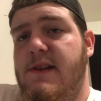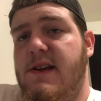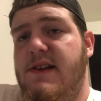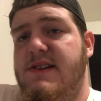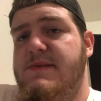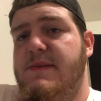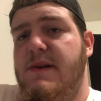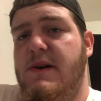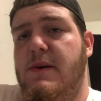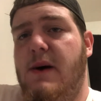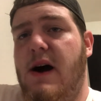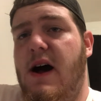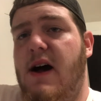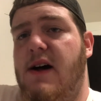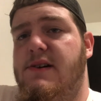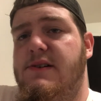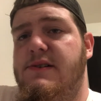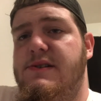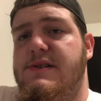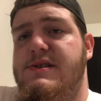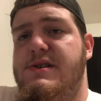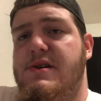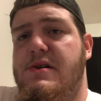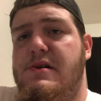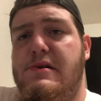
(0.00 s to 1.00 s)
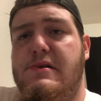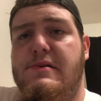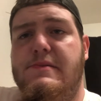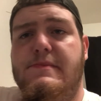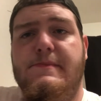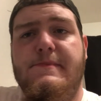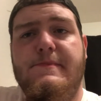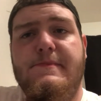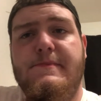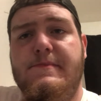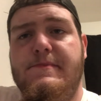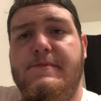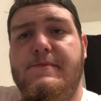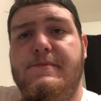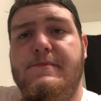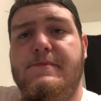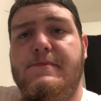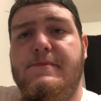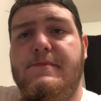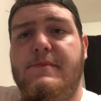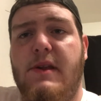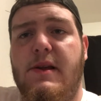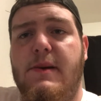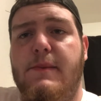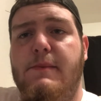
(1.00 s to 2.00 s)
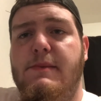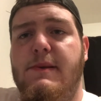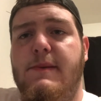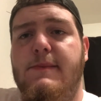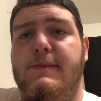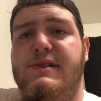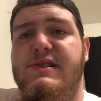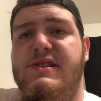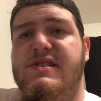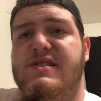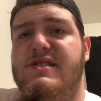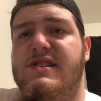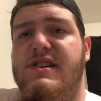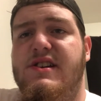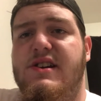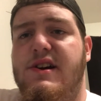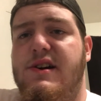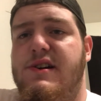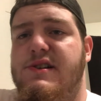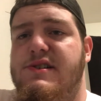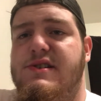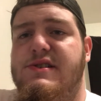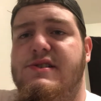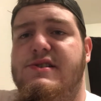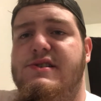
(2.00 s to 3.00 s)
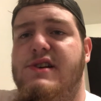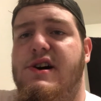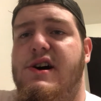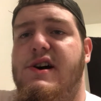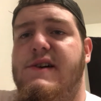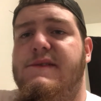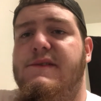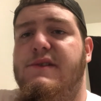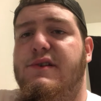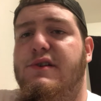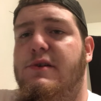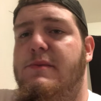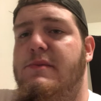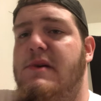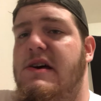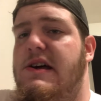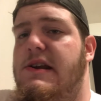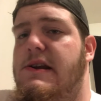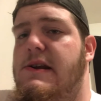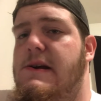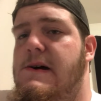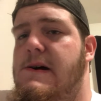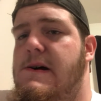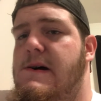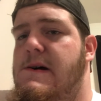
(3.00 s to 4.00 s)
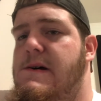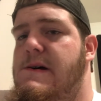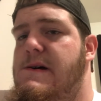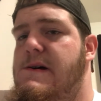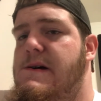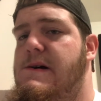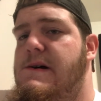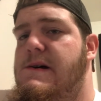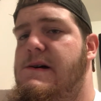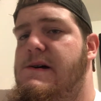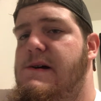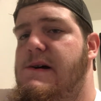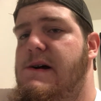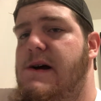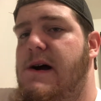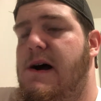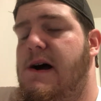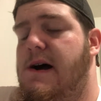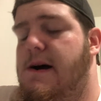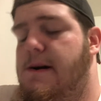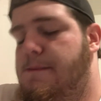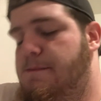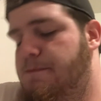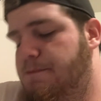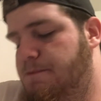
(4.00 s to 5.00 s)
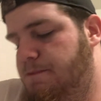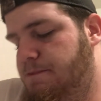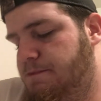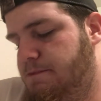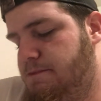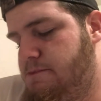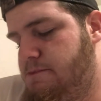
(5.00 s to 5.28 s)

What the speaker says: it's been a while, so let me just sit here and just talk for a little bit. I'm